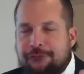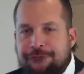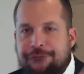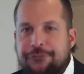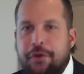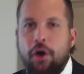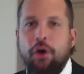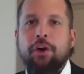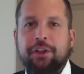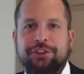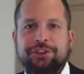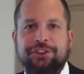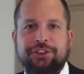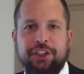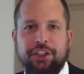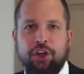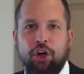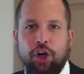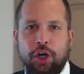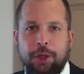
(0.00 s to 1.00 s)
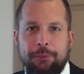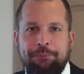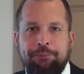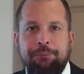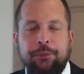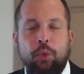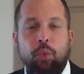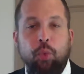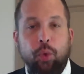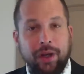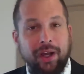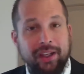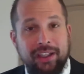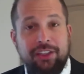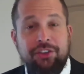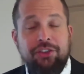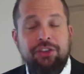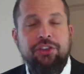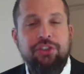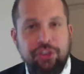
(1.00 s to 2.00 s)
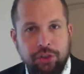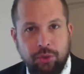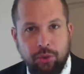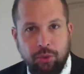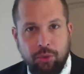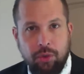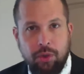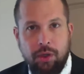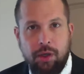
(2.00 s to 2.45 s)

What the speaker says: focusing on what I need to do